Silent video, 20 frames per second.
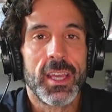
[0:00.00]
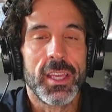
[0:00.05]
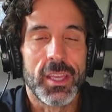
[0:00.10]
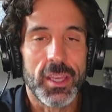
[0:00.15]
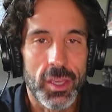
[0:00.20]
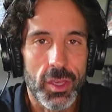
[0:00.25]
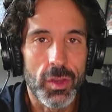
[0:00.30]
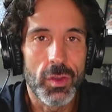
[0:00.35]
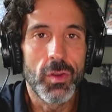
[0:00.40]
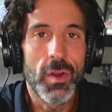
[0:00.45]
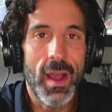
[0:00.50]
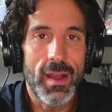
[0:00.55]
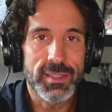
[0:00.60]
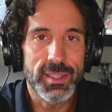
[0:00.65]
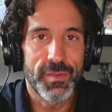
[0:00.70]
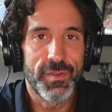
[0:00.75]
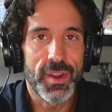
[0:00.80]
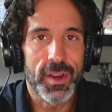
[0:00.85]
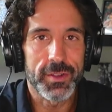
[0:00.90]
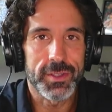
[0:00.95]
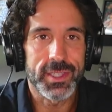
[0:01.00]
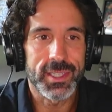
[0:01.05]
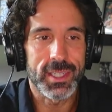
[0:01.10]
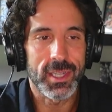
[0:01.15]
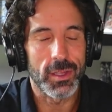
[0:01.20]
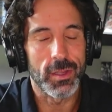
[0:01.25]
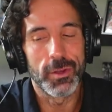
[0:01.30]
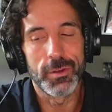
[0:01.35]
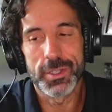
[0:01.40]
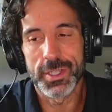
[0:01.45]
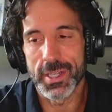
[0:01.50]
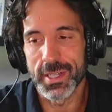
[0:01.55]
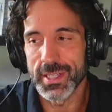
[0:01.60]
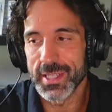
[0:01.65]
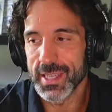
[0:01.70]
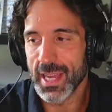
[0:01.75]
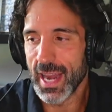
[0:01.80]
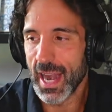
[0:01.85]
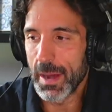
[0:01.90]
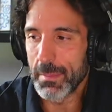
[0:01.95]
you have to figure out the
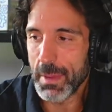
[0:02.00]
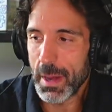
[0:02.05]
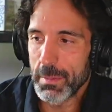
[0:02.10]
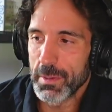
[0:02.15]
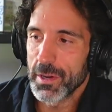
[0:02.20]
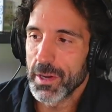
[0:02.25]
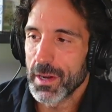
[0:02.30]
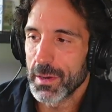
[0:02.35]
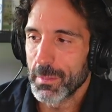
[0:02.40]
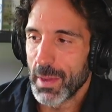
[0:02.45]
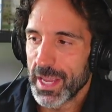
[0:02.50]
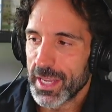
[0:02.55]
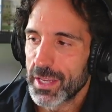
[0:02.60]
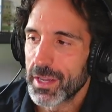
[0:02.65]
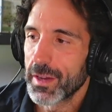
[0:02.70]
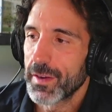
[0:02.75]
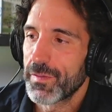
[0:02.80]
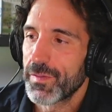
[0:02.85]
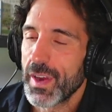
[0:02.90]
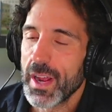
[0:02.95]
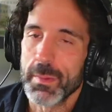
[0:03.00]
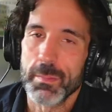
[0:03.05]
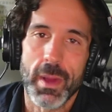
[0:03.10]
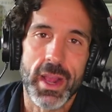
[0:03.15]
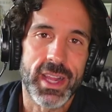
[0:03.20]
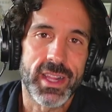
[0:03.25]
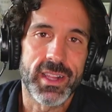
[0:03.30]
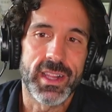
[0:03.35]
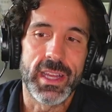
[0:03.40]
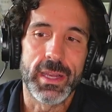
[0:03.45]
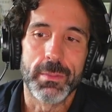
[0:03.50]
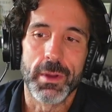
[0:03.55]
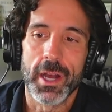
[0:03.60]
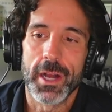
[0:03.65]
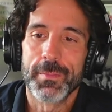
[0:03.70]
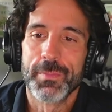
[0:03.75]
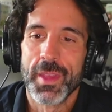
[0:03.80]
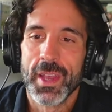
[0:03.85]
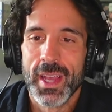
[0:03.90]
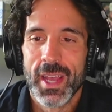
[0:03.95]
solutions. And I remember my good friend, Mike
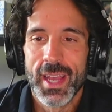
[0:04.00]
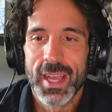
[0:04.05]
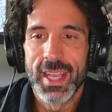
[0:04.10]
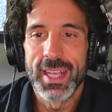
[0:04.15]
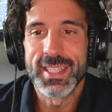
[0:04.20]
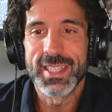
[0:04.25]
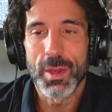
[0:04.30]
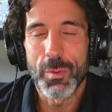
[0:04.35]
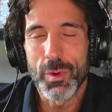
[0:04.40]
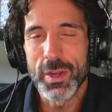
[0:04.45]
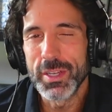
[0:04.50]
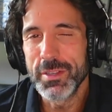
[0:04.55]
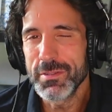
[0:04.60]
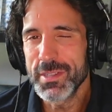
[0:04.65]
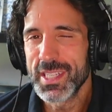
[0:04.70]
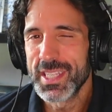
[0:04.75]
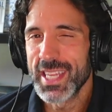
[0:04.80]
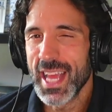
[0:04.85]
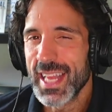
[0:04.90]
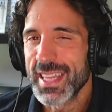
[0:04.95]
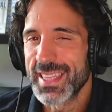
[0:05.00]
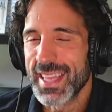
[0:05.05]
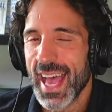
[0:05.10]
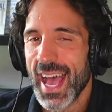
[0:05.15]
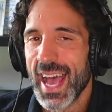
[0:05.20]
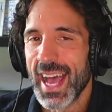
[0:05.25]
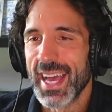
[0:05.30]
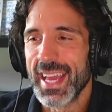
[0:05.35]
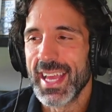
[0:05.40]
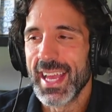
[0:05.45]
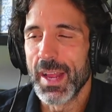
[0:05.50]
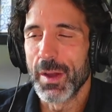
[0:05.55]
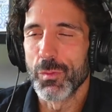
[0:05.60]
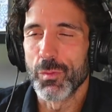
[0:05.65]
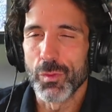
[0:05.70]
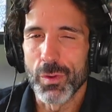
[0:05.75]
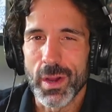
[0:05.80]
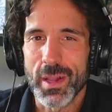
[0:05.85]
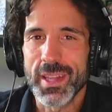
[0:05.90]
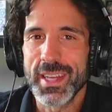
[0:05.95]
Kleba, he said, when you said that, it
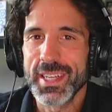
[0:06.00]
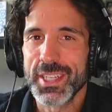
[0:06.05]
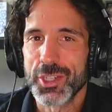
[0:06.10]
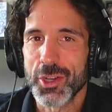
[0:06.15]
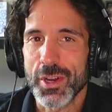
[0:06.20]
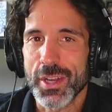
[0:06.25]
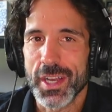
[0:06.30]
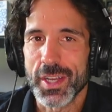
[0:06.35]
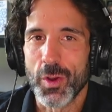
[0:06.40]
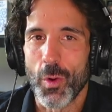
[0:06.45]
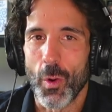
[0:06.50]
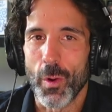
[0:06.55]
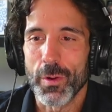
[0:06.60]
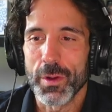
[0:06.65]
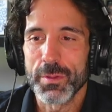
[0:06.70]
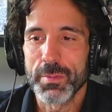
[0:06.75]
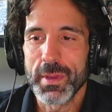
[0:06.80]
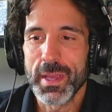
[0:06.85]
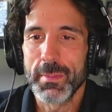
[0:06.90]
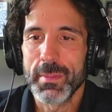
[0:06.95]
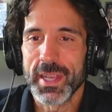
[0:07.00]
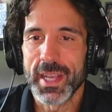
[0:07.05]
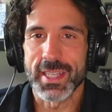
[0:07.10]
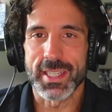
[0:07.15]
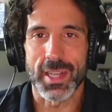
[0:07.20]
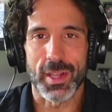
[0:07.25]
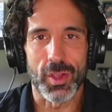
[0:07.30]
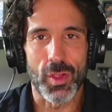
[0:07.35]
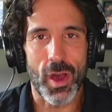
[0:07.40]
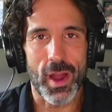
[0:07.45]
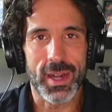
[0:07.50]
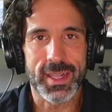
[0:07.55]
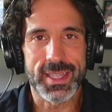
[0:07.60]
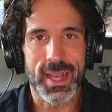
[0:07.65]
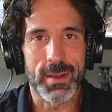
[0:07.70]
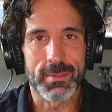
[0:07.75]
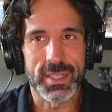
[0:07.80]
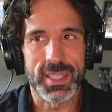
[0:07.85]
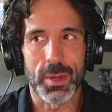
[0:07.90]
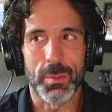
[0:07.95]
really struck a chord with me, because a lot of
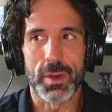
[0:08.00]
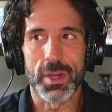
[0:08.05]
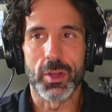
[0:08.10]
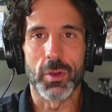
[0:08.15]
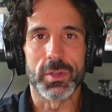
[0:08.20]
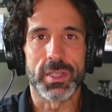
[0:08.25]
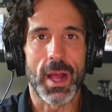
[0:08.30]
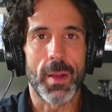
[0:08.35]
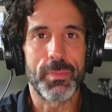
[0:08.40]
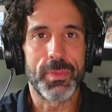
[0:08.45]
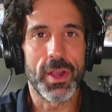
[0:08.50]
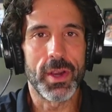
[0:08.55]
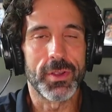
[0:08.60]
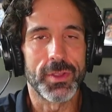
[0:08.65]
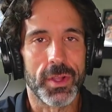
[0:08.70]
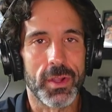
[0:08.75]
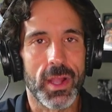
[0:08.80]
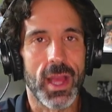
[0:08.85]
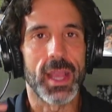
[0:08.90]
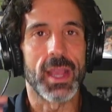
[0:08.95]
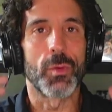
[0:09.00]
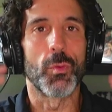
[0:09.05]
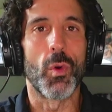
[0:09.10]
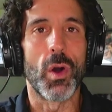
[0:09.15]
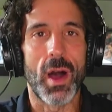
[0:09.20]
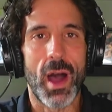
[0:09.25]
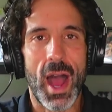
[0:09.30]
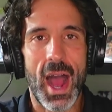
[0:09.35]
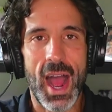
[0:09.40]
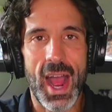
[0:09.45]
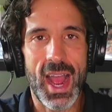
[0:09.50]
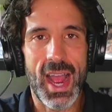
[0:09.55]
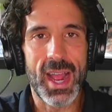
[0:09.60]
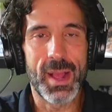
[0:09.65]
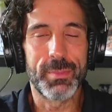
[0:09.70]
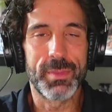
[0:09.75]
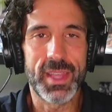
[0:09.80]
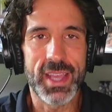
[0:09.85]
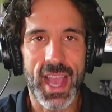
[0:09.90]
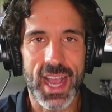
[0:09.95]
times someone goes up there and they're like, well,
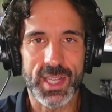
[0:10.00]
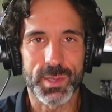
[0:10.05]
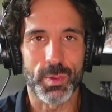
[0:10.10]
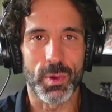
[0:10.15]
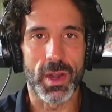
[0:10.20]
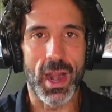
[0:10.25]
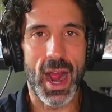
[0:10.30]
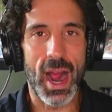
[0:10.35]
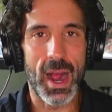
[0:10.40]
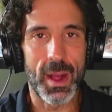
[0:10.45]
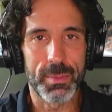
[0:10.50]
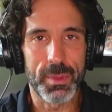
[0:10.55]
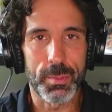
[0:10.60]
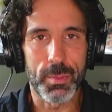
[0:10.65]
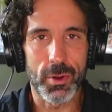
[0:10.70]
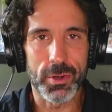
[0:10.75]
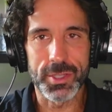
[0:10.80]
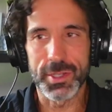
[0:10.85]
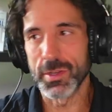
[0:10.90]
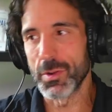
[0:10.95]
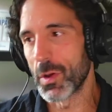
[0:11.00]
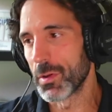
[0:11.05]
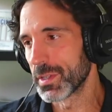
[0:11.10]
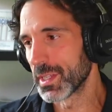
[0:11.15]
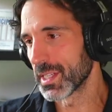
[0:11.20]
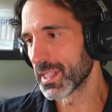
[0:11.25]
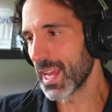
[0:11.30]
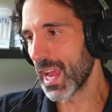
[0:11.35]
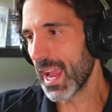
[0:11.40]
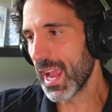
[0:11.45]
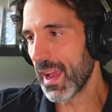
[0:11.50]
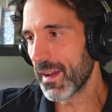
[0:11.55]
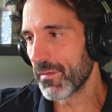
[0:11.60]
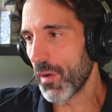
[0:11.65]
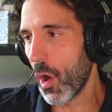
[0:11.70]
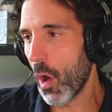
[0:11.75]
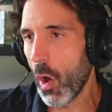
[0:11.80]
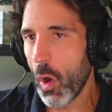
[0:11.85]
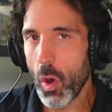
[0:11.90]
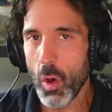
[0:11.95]
I'm the expert. I'm the person who knows this. I have
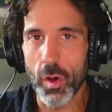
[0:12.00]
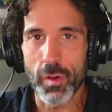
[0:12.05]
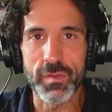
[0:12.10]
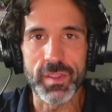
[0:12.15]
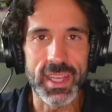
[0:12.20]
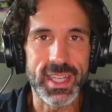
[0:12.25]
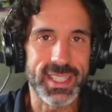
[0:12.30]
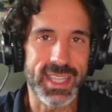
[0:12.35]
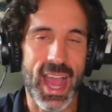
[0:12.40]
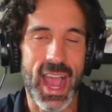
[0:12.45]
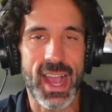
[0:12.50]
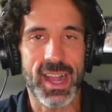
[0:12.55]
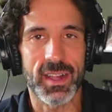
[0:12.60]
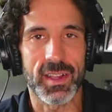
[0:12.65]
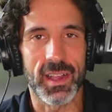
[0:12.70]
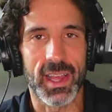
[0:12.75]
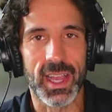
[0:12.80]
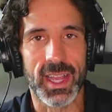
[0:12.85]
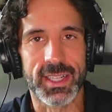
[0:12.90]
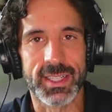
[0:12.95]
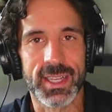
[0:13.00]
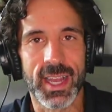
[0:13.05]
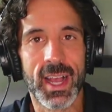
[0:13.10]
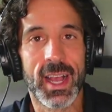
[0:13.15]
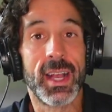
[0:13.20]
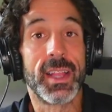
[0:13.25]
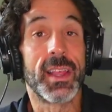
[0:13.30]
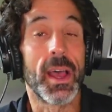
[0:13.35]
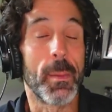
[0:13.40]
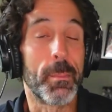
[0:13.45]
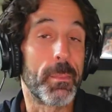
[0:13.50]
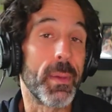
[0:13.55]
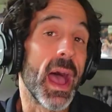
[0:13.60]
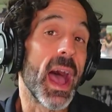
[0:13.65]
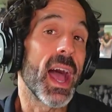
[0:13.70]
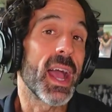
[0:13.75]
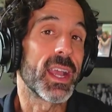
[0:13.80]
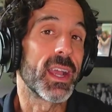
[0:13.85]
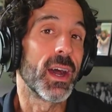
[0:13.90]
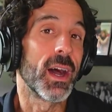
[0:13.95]
all of these accolades that
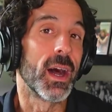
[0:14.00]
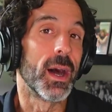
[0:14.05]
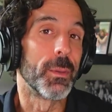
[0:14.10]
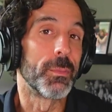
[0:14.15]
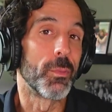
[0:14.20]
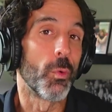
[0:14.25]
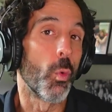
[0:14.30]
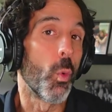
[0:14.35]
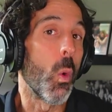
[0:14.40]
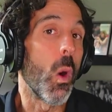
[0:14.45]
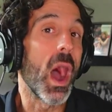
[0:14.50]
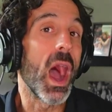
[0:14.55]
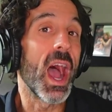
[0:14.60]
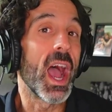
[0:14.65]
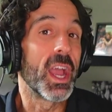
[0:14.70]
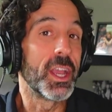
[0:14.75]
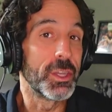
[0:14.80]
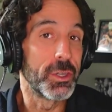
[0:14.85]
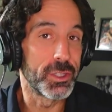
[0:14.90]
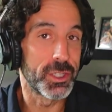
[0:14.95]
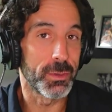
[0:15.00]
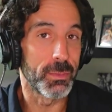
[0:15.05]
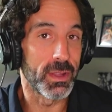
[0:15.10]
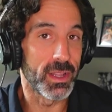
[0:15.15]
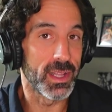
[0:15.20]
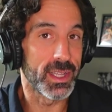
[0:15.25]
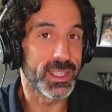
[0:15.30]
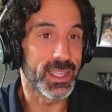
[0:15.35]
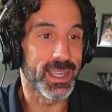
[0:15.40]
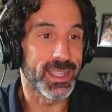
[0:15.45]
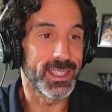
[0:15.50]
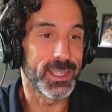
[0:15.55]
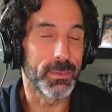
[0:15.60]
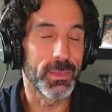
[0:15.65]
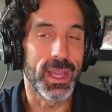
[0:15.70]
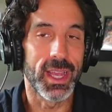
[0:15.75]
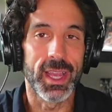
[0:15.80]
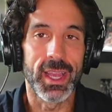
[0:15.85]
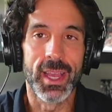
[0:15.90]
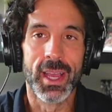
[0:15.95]
back up why you should be listening to
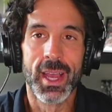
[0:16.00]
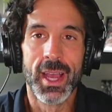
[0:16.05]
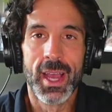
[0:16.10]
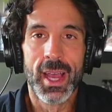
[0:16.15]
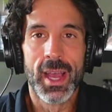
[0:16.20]
me.